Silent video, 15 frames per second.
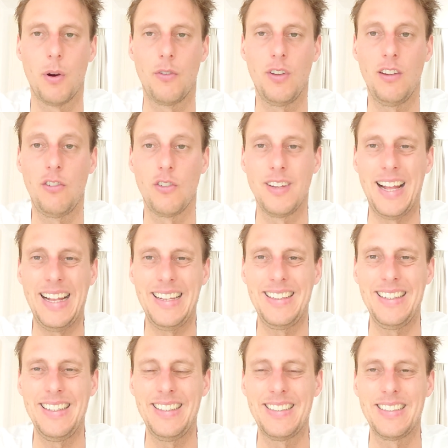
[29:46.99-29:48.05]

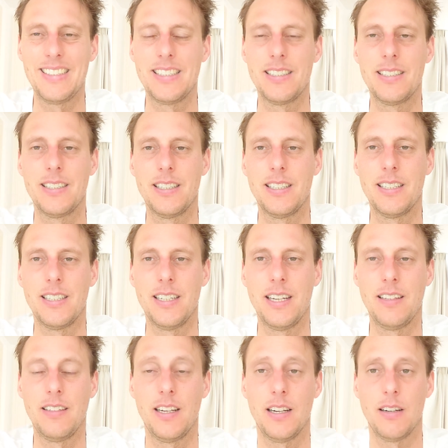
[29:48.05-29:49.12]
positionalities,
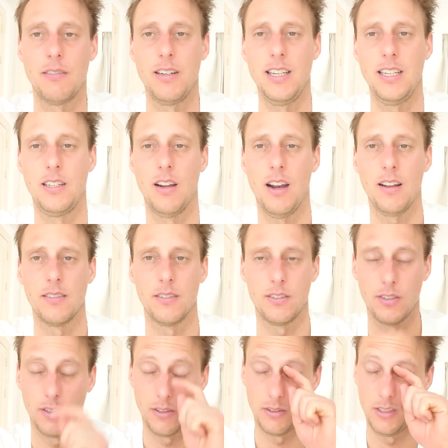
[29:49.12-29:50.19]
and they're really gone.
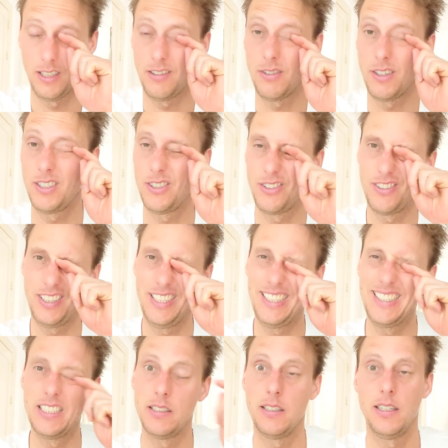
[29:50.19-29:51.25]
So that's what you
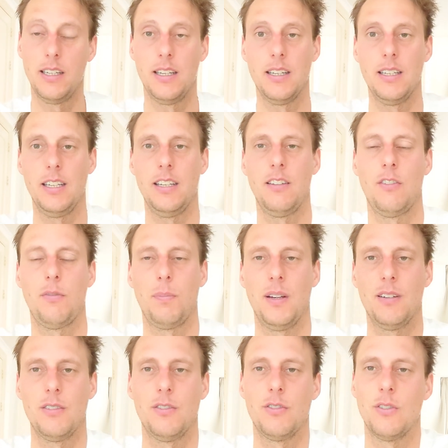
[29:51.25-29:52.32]
see in
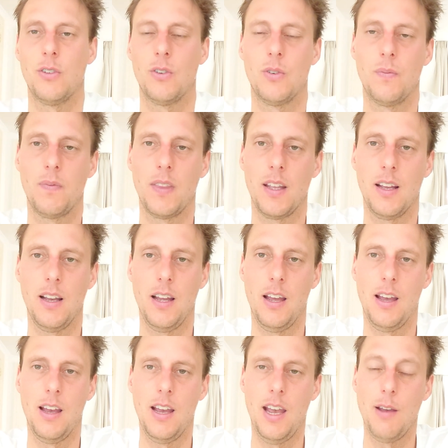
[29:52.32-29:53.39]
spiritual
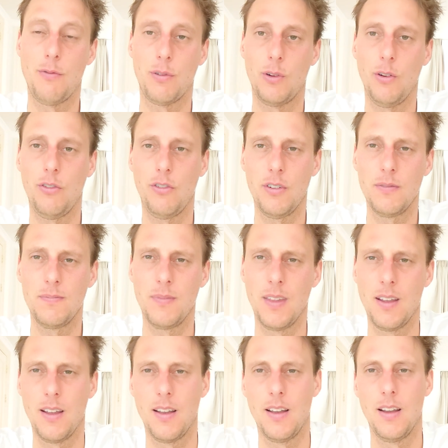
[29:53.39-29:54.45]
evolution
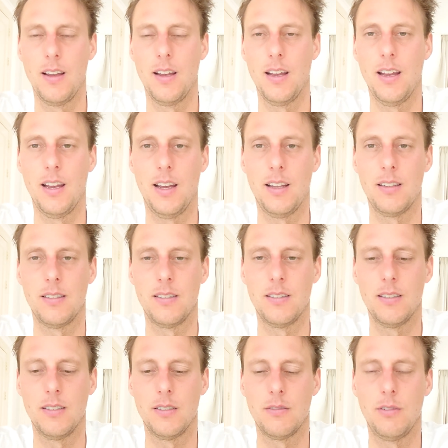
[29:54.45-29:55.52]
and
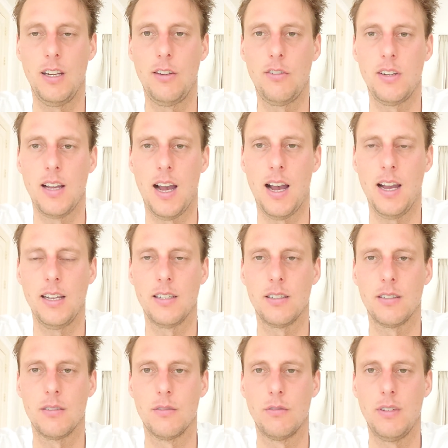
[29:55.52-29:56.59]
reaching
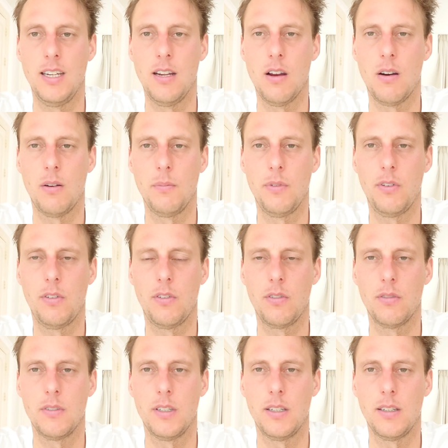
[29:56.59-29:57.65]
higher
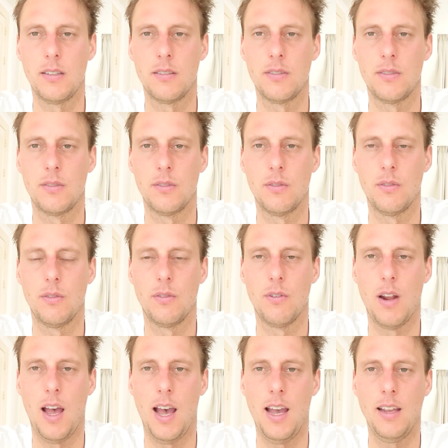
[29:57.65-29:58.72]
realms and
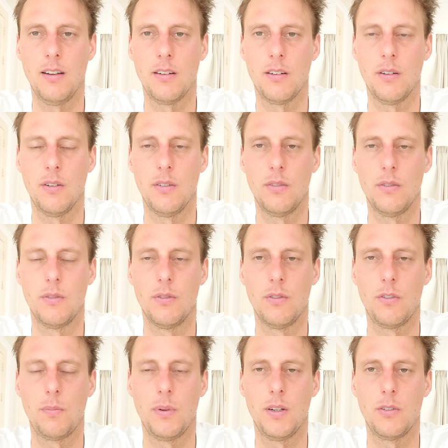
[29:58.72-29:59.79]
higher
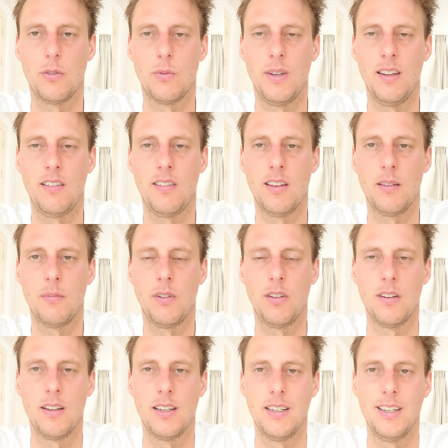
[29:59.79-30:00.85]
spiritual
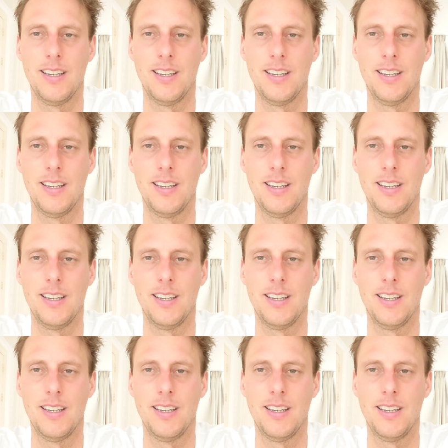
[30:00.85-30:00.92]
wisdoms